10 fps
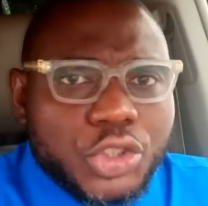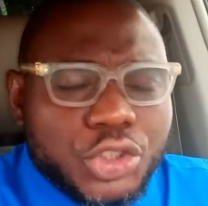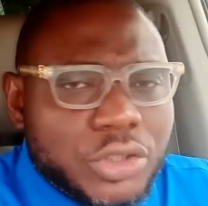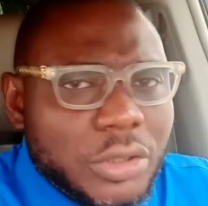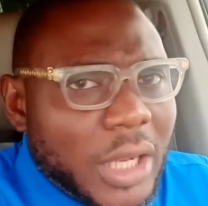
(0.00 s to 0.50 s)

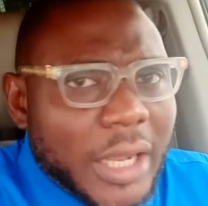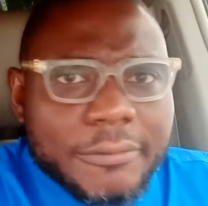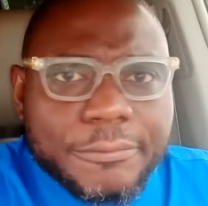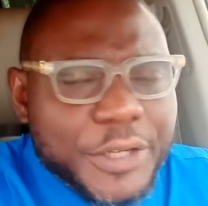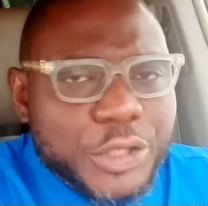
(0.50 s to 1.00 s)

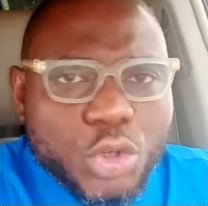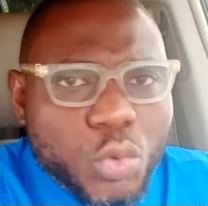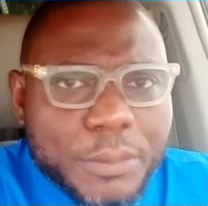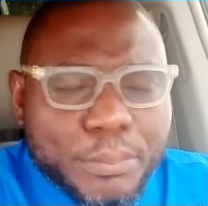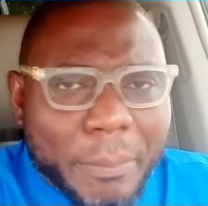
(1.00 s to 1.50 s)
feed
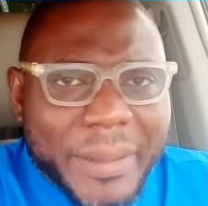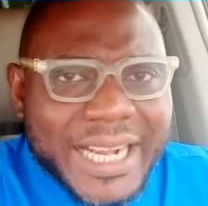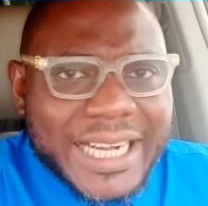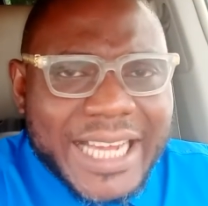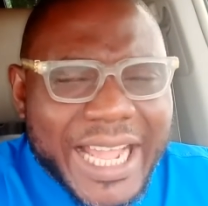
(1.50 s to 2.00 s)
you with
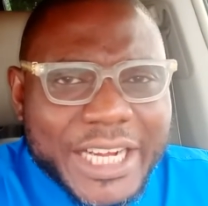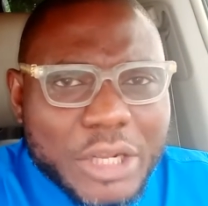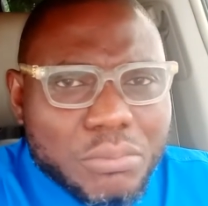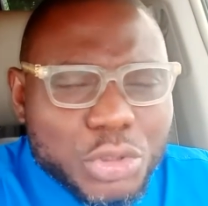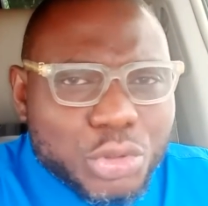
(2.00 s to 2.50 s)
propaganda
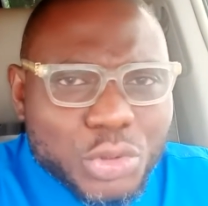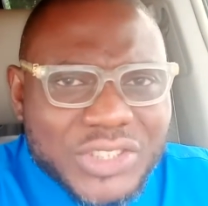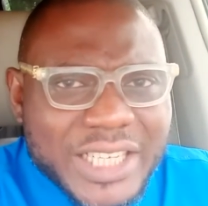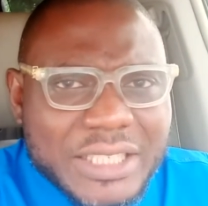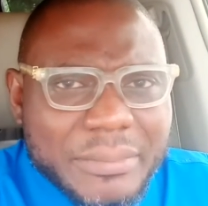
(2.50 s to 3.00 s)
and
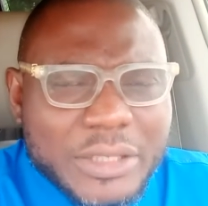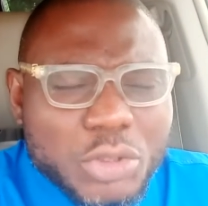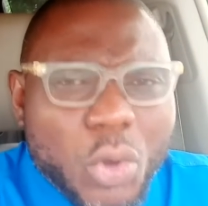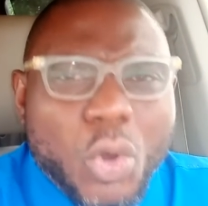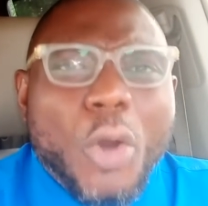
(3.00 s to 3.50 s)
emotional
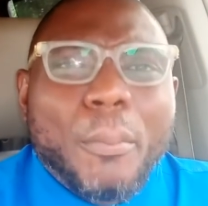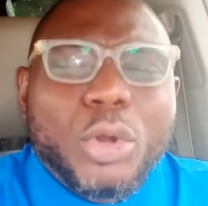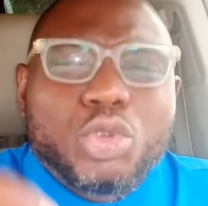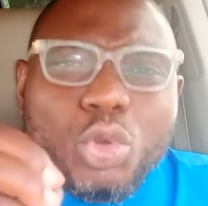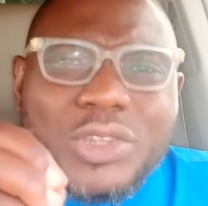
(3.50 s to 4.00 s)
sentiment. No,
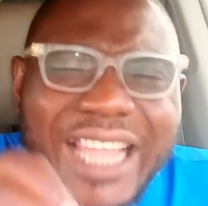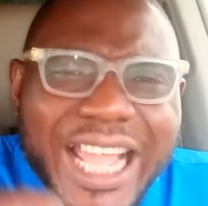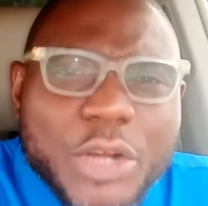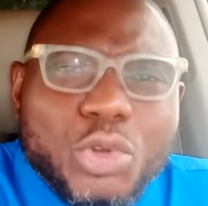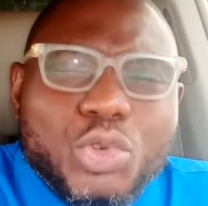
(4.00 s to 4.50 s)
but to
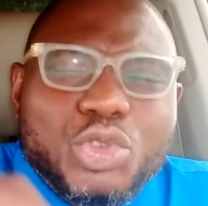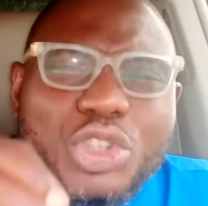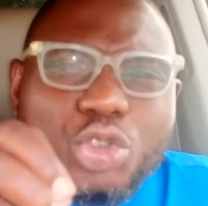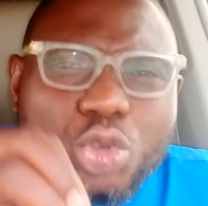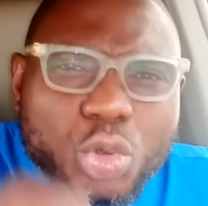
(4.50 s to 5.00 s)
tell you
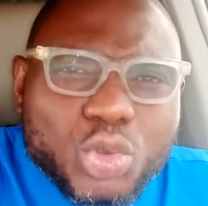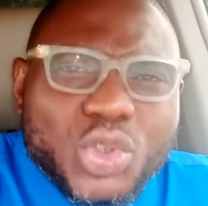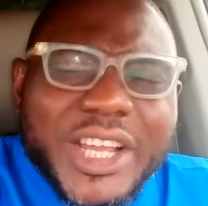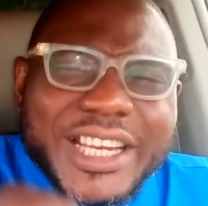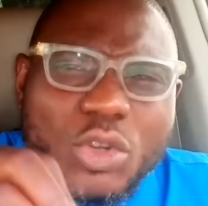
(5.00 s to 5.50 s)
the
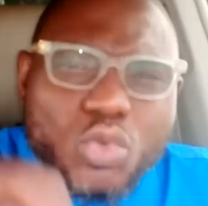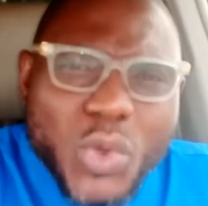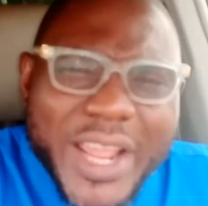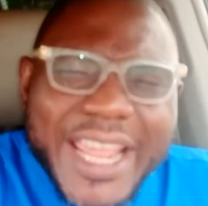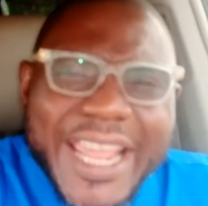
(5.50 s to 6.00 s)
truth the
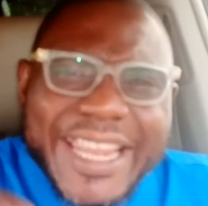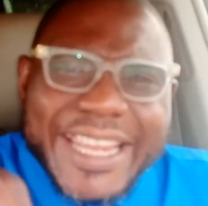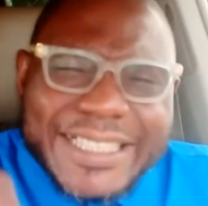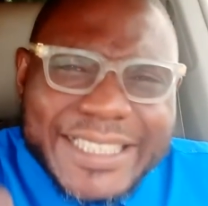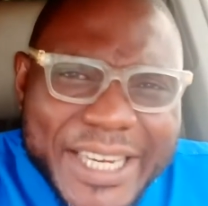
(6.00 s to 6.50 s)
way
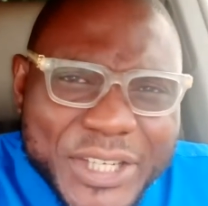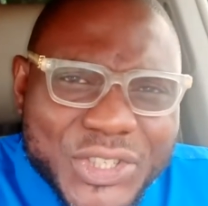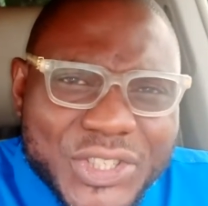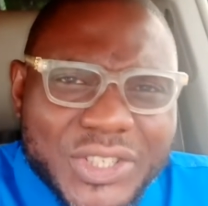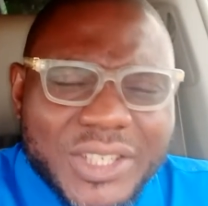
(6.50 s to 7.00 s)
it
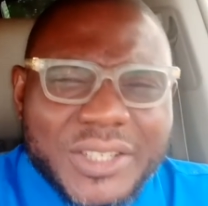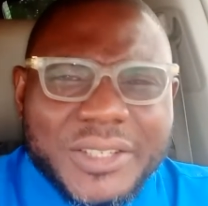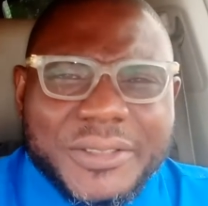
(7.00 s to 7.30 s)
is.